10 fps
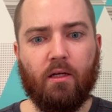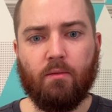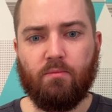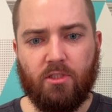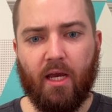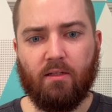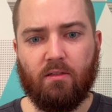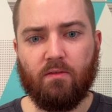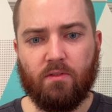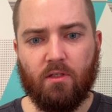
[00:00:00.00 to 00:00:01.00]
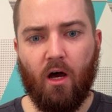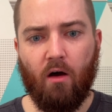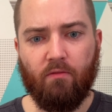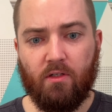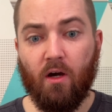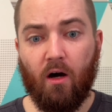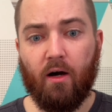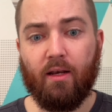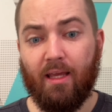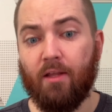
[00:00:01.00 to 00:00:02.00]
objectives of
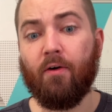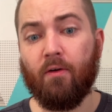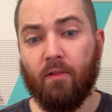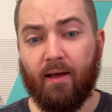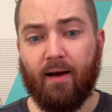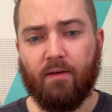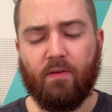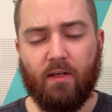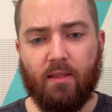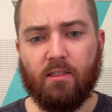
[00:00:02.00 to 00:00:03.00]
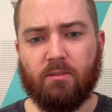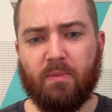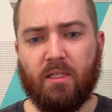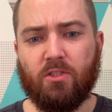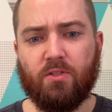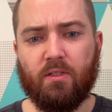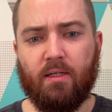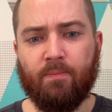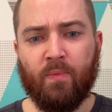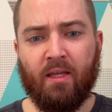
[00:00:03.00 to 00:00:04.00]
God in our life and in this
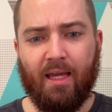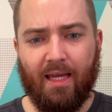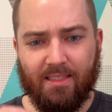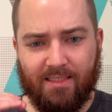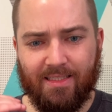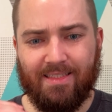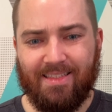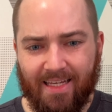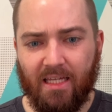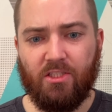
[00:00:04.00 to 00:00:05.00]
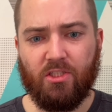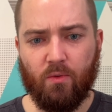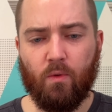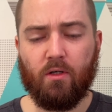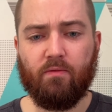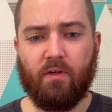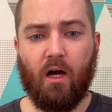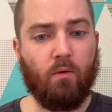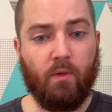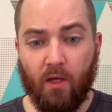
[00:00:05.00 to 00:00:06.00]
ministry is to teach the word of
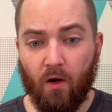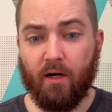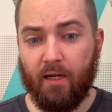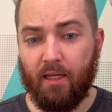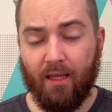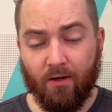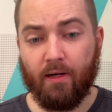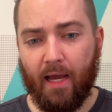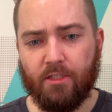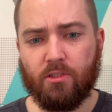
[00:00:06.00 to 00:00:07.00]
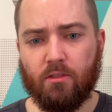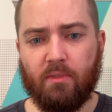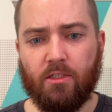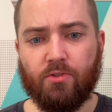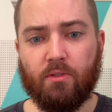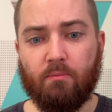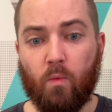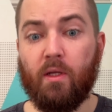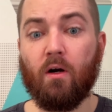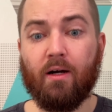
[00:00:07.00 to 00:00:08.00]
God. We are a international ministry, but
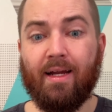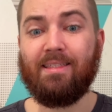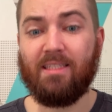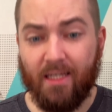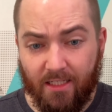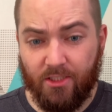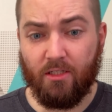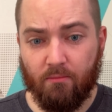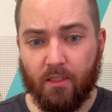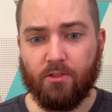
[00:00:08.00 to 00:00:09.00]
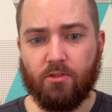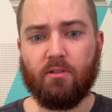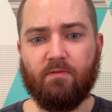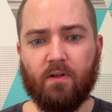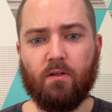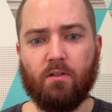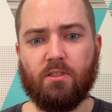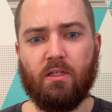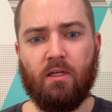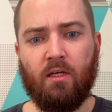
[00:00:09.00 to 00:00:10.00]
we are a teaching ministry
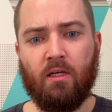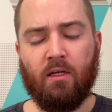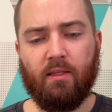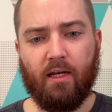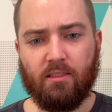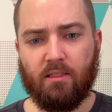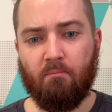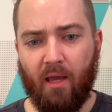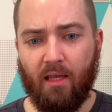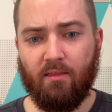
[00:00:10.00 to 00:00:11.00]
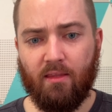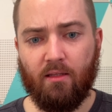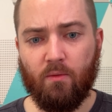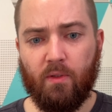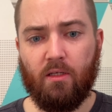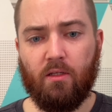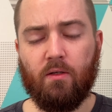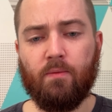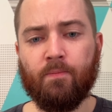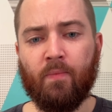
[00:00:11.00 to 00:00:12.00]
first. That is the main thing that we
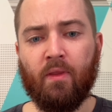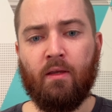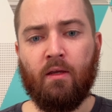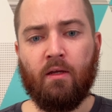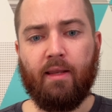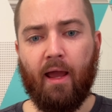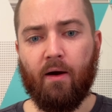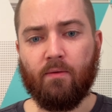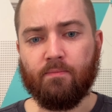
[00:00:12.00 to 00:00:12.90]
do. Now,